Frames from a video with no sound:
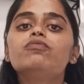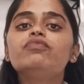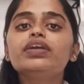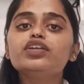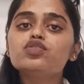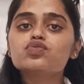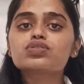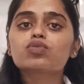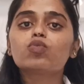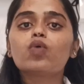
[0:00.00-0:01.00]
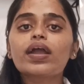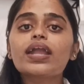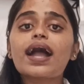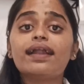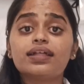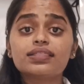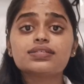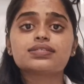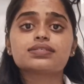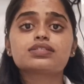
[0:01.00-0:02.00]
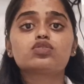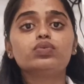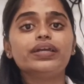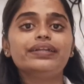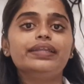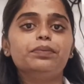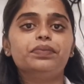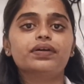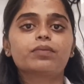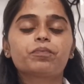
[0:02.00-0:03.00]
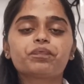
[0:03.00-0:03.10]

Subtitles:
We used why analysis to dig deeper.